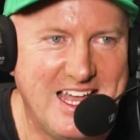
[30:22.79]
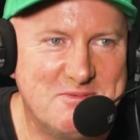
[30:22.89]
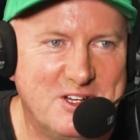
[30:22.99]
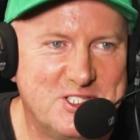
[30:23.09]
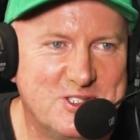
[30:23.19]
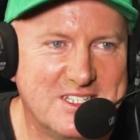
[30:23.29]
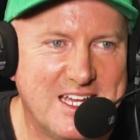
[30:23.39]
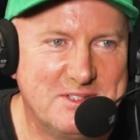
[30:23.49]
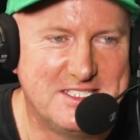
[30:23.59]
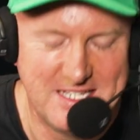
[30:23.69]
glad my
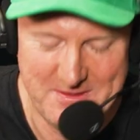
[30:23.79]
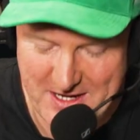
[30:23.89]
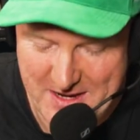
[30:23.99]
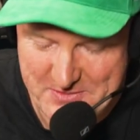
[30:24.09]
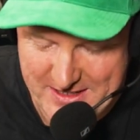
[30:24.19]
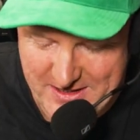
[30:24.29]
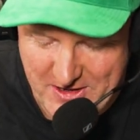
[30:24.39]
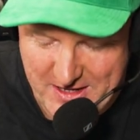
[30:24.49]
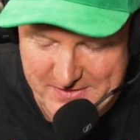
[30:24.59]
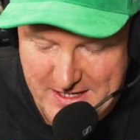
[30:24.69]
shortcomings keep you happy in
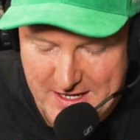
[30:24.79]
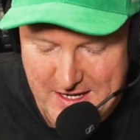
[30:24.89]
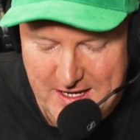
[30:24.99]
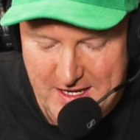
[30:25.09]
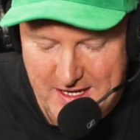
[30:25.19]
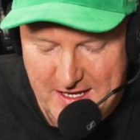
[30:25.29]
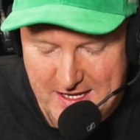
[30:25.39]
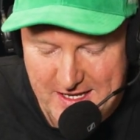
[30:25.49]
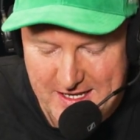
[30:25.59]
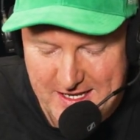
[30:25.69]
life.
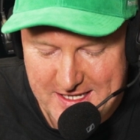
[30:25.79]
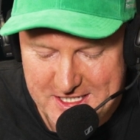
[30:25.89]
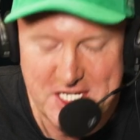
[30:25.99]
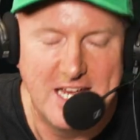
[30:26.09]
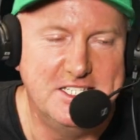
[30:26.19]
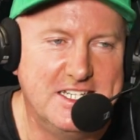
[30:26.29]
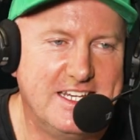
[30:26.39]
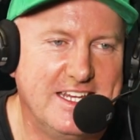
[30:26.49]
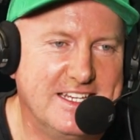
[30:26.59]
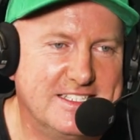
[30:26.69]
Changing
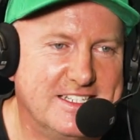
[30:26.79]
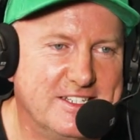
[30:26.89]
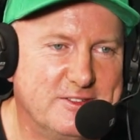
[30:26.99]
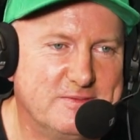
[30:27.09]
gears.